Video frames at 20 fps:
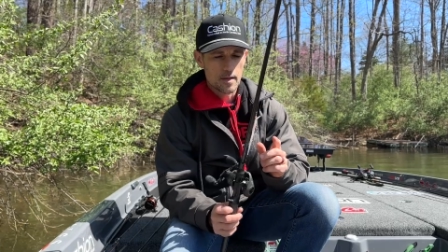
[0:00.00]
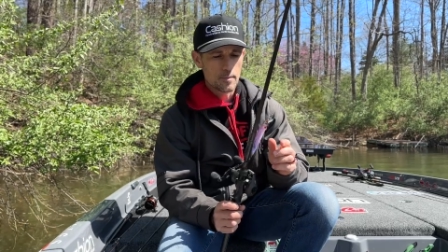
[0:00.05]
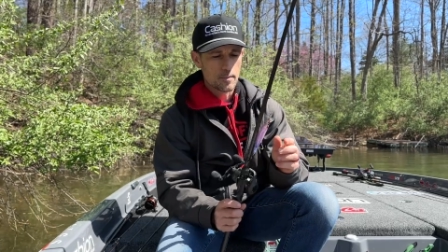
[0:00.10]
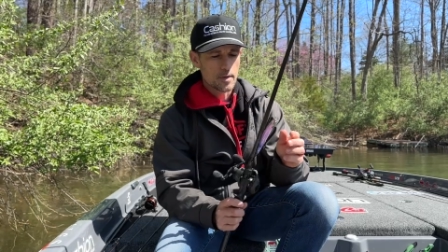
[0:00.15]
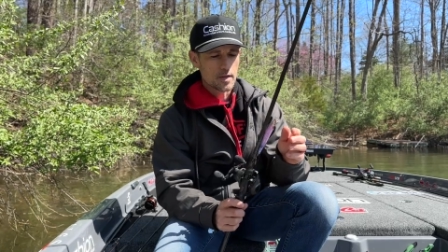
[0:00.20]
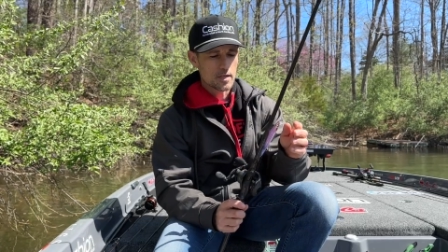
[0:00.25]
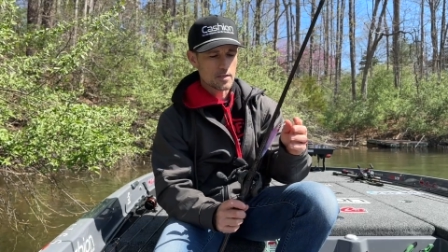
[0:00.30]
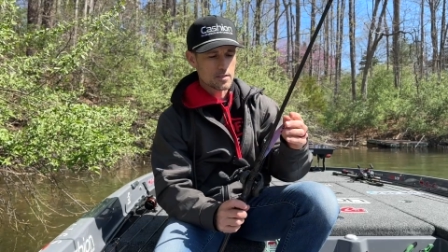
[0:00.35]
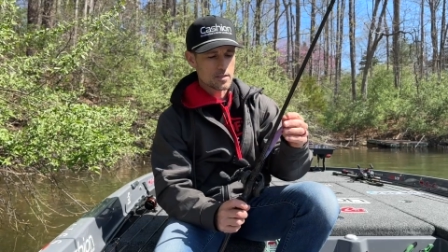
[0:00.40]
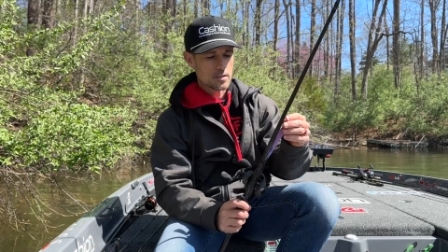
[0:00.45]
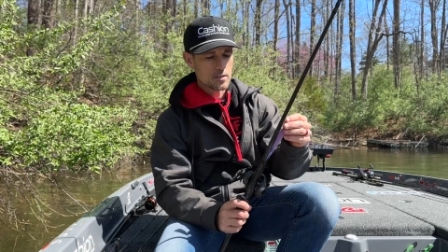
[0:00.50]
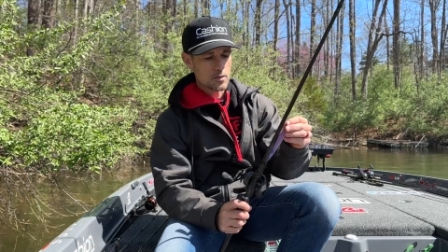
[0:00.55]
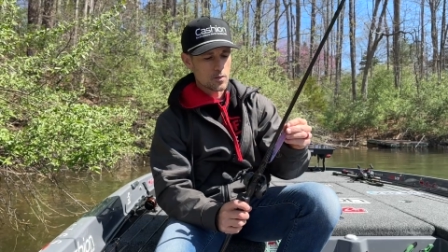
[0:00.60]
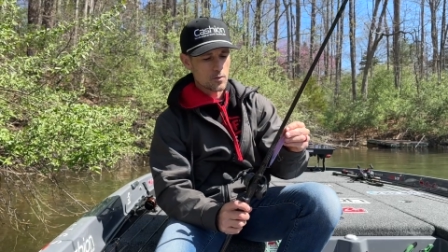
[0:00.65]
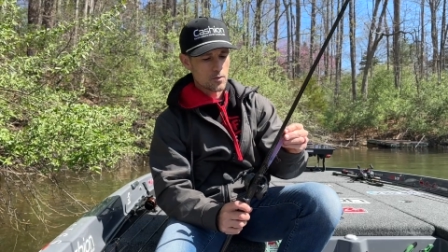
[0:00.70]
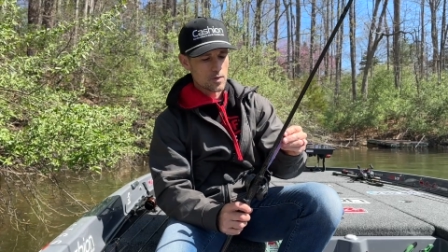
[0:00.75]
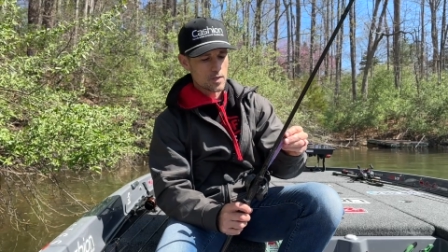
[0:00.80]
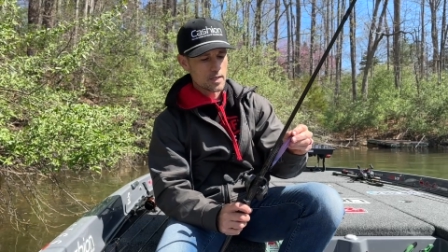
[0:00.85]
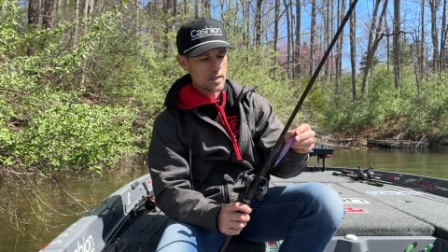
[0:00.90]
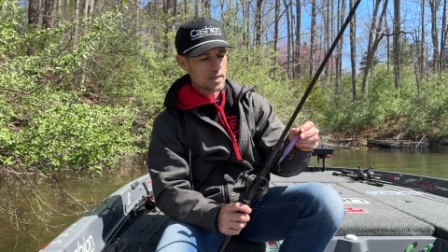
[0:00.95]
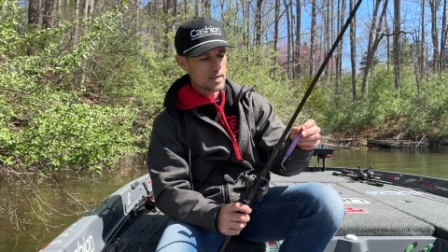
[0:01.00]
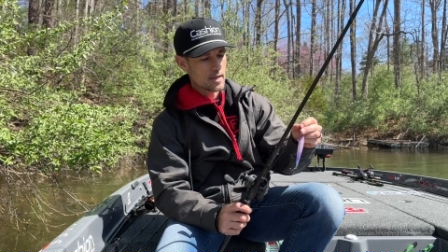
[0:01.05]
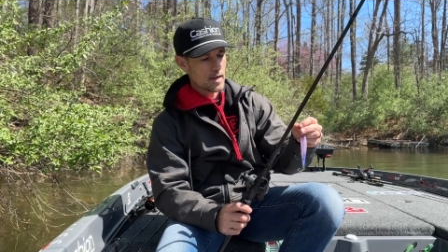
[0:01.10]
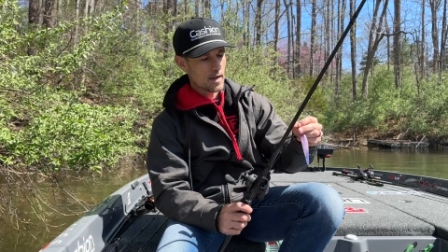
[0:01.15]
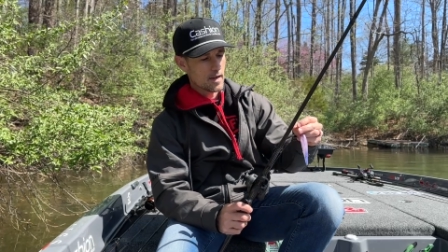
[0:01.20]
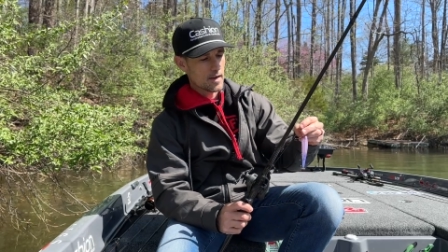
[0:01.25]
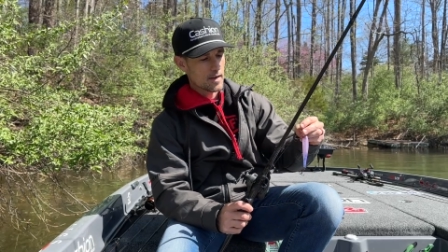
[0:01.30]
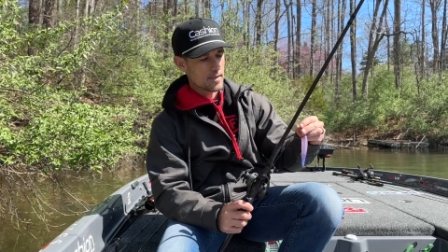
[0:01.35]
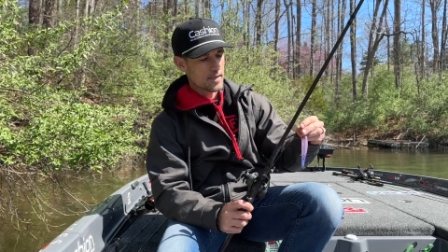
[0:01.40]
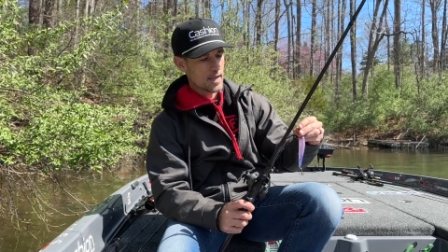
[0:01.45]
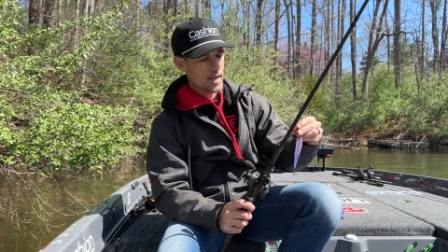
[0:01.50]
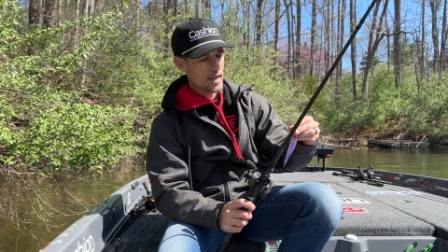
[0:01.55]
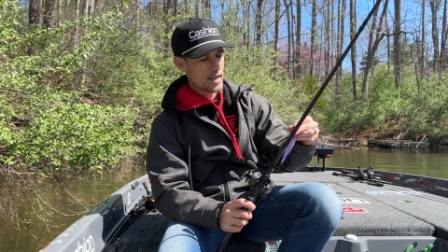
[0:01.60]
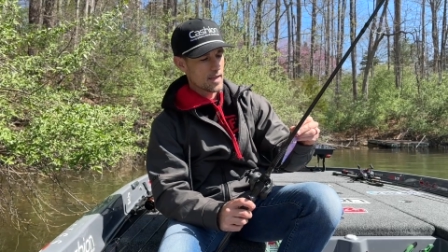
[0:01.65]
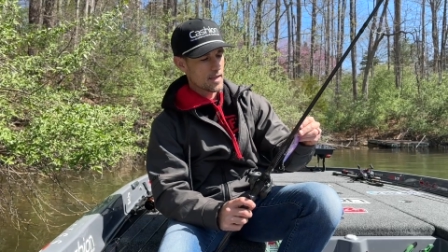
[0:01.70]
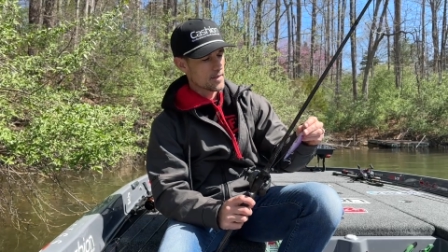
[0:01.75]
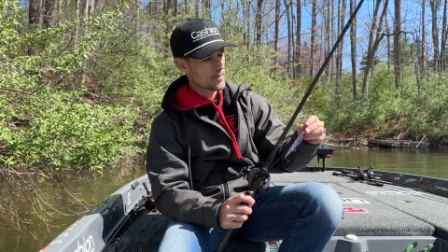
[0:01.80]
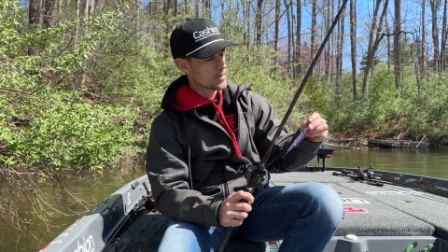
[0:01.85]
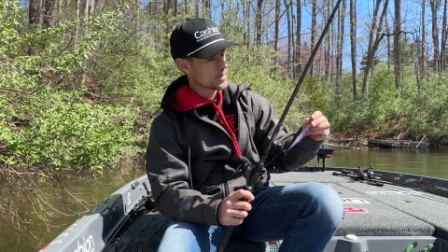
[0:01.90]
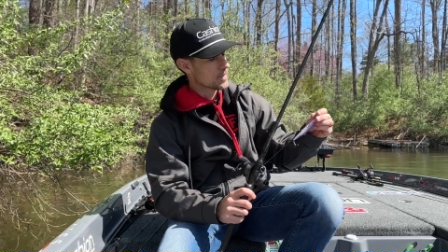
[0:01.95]
but it's still really not that
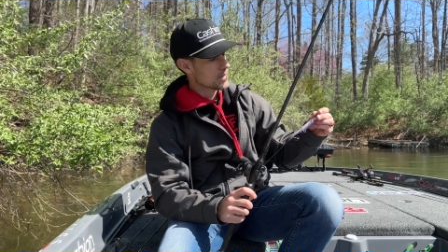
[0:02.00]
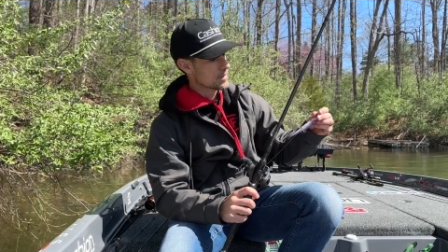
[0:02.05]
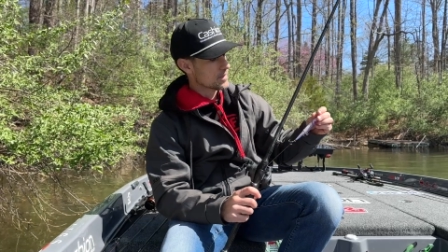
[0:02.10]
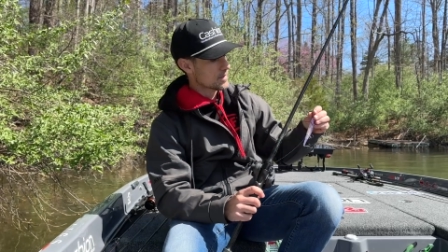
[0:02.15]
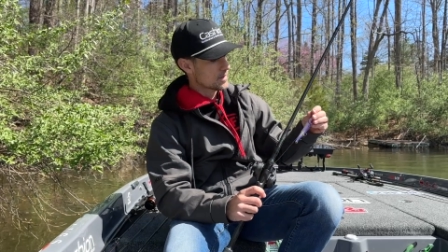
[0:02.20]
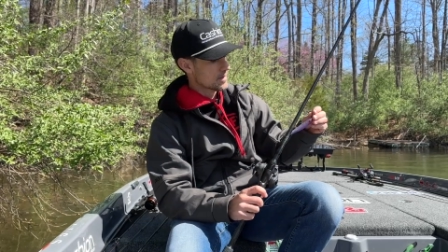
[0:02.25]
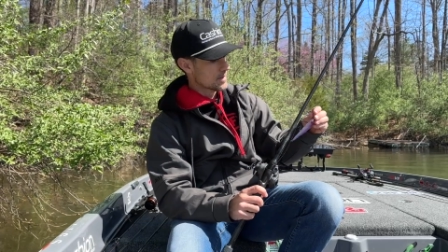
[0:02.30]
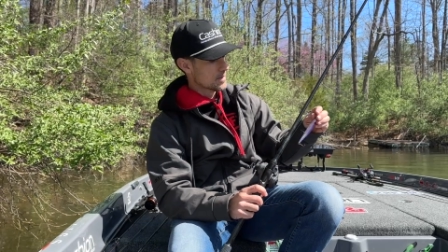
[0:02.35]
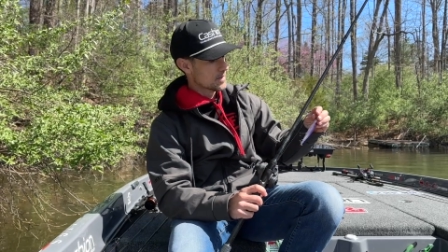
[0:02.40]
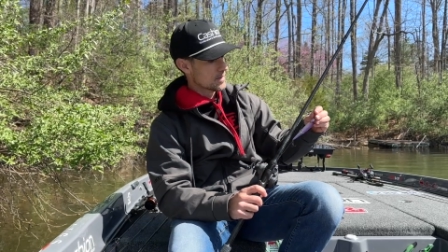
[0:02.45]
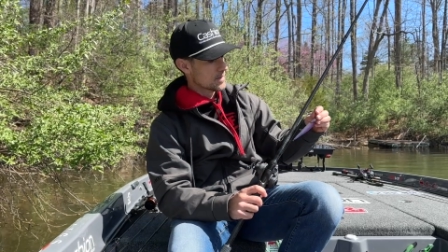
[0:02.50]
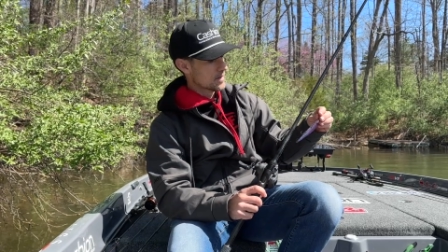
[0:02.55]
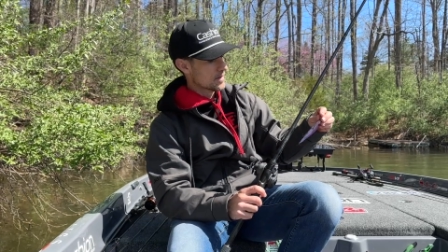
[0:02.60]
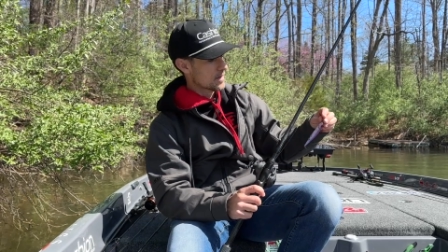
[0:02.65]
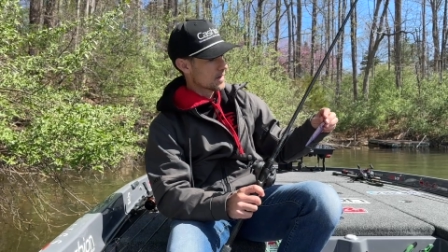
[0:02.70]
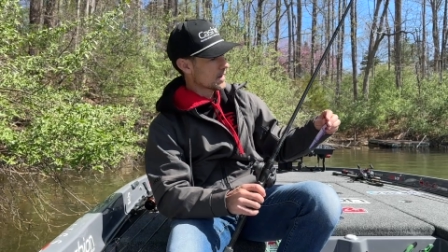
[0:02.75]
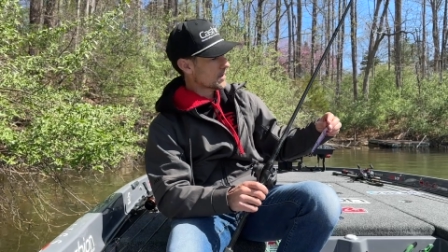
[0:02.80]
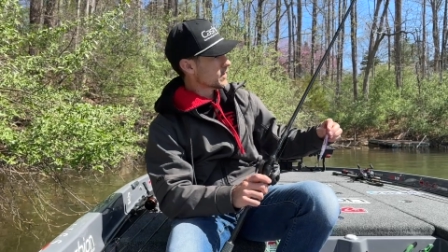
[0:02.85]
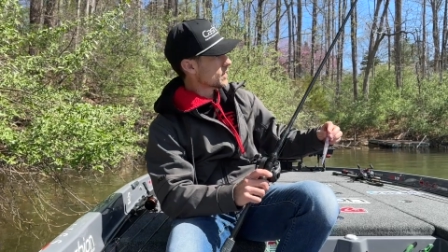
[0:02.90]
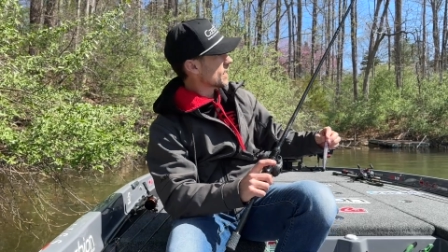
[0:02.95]
heavy of an